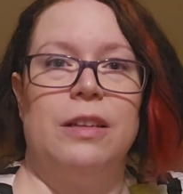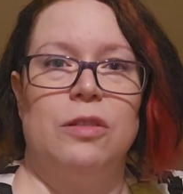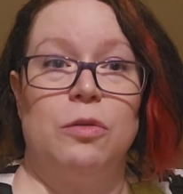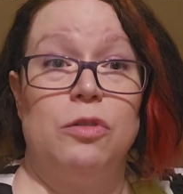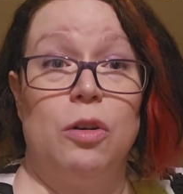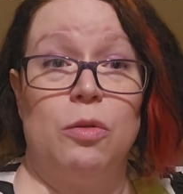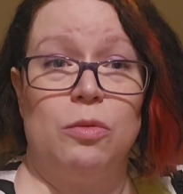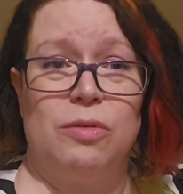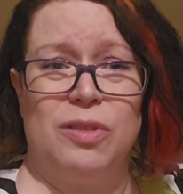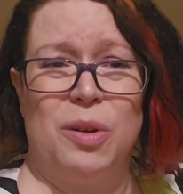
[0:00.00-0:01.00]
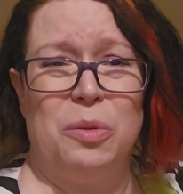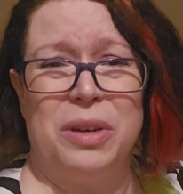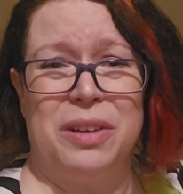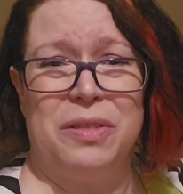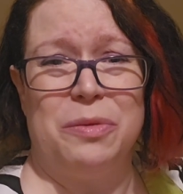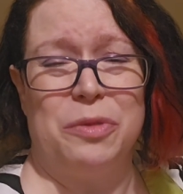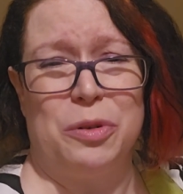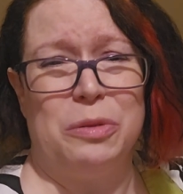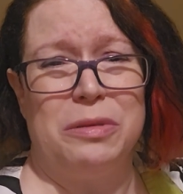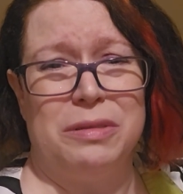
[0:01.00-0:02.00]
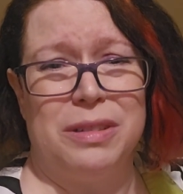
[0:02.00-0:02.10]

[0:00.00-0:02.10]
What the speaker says: So don't give them fruit